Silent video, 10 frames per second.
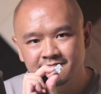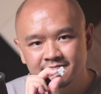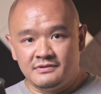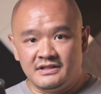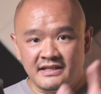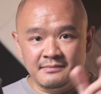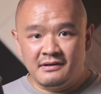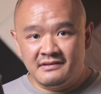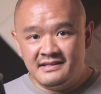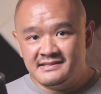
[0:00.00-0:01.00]
The thing
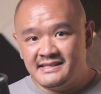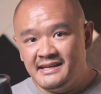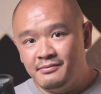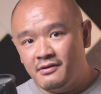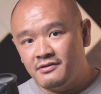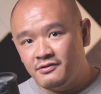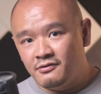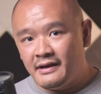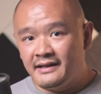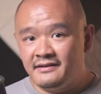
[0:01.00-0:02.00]
about this keyboard
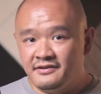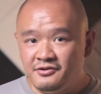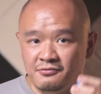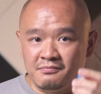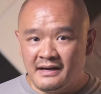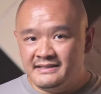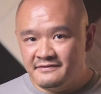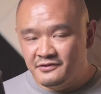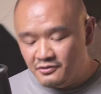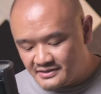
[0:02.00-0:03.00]
though, and you might
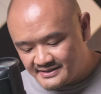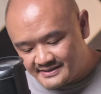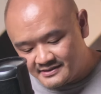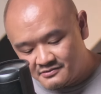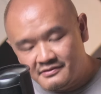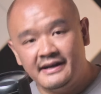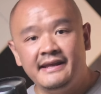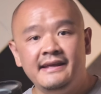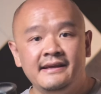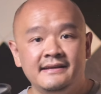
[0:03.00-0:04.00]
have noticed it
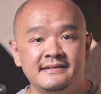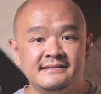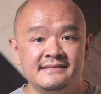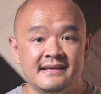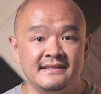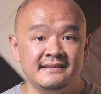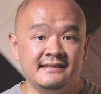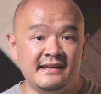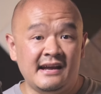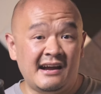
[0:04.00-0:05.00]
already, is that
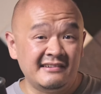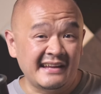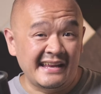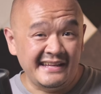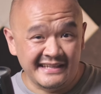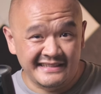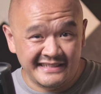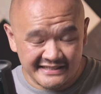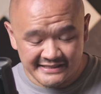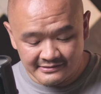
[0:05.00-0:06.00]
there aren't any
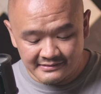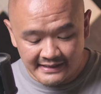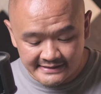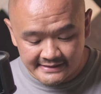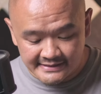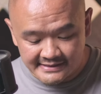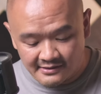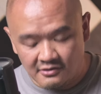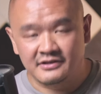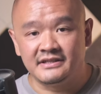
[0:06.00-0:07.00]
additional legends
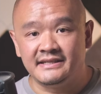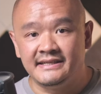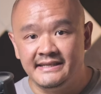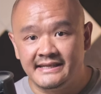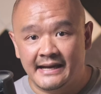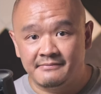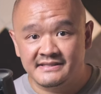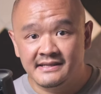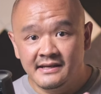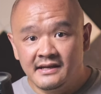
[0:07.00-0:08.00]
on the
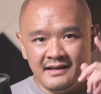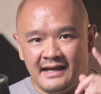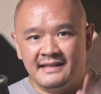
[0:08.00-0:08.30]
keycaps. I